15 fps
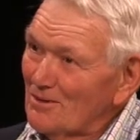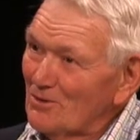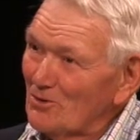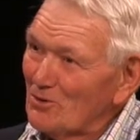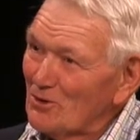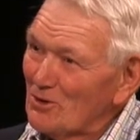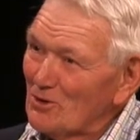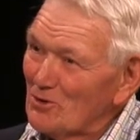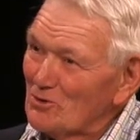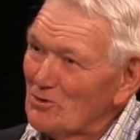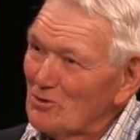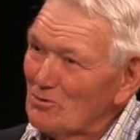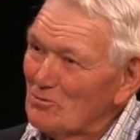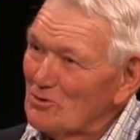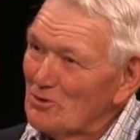
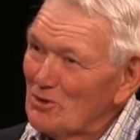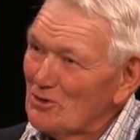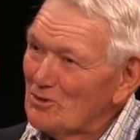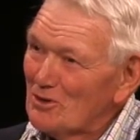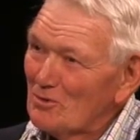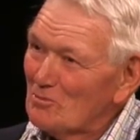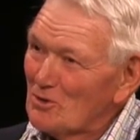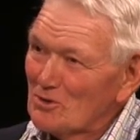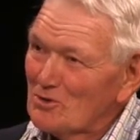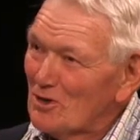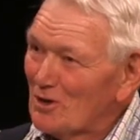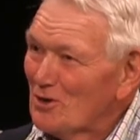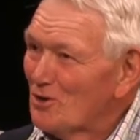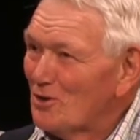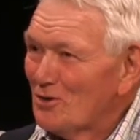Horticulture was just something
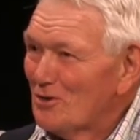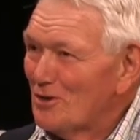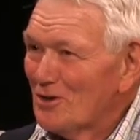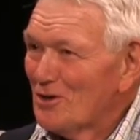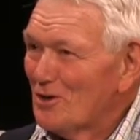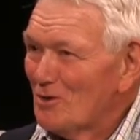secondary that came